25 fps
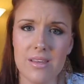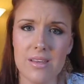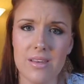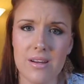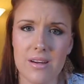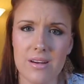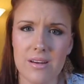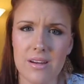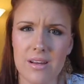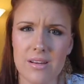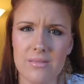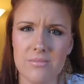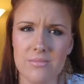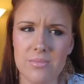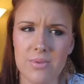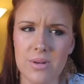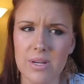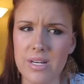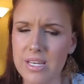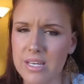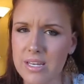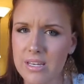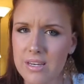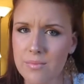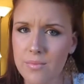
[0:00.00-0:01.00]
you're not
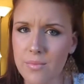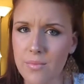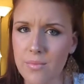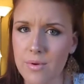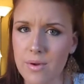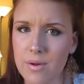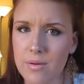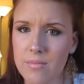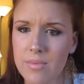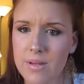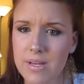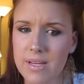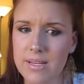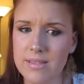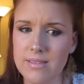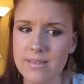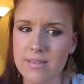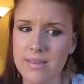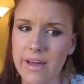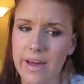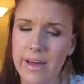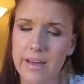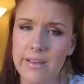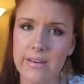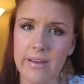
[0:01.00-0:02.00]
pretty anymore, because
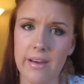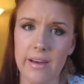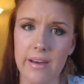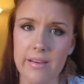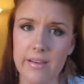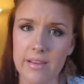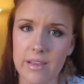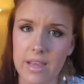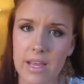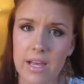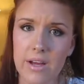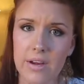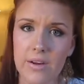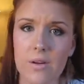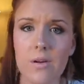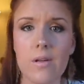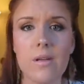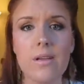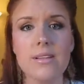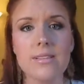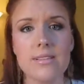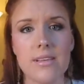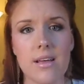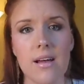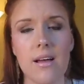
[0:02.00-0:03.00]
that ugly
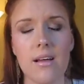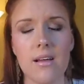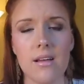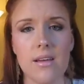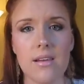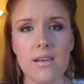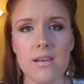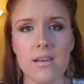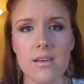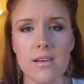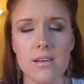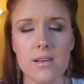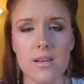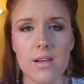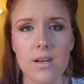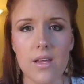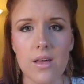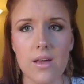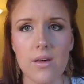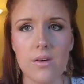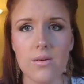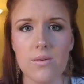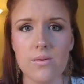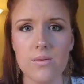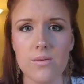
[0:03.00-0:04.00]
girl is gone.
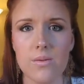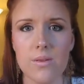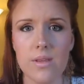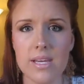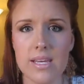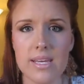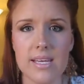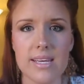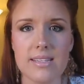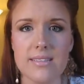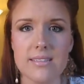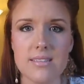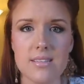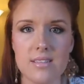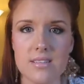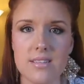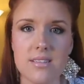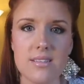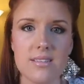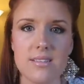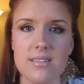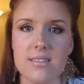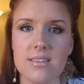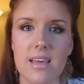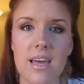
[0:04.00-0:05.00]
Like, it's
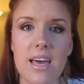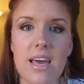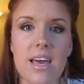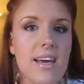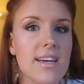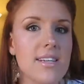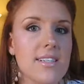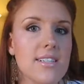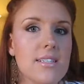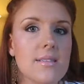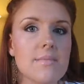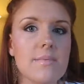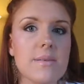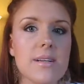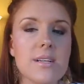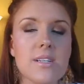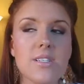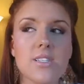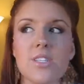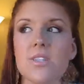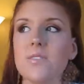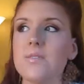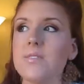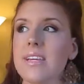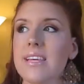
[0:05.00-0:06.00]
just
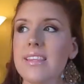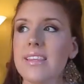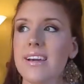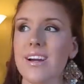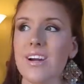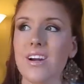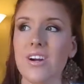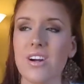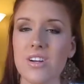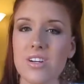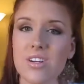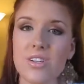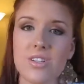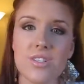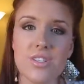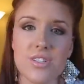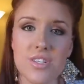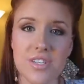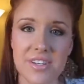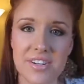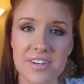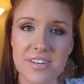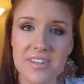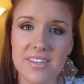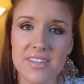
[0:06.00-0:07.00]
because you say that her
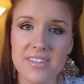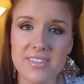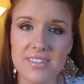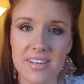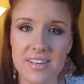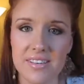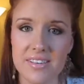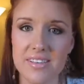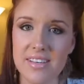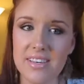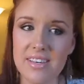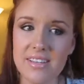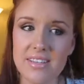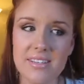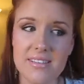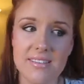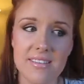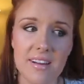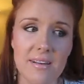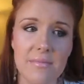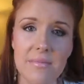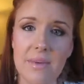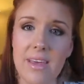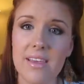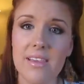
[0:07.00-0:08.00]
shirt is ugly does
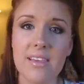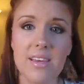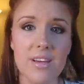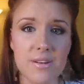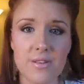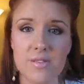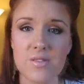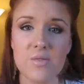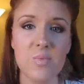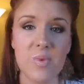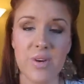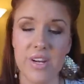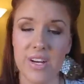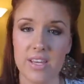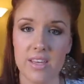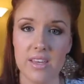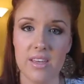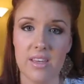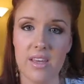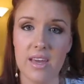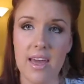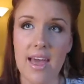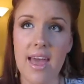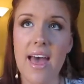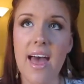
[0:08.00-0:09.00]
not make yours pretty.
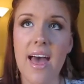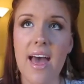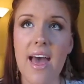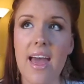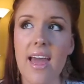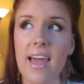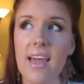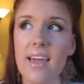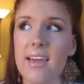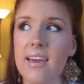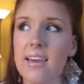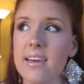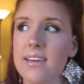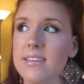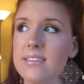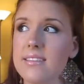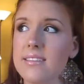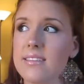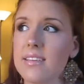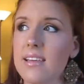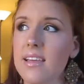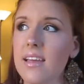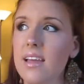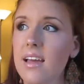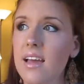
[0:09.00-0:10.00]

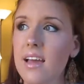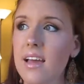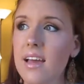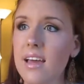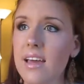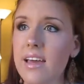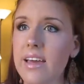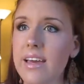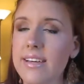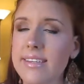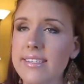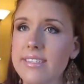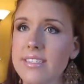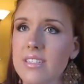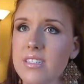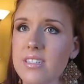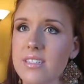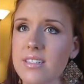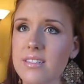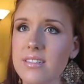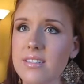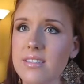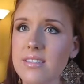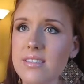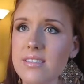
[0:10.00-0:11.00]
And it's
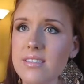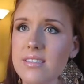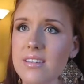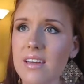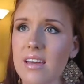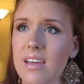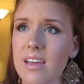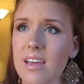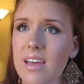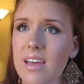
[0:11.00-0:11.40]
just,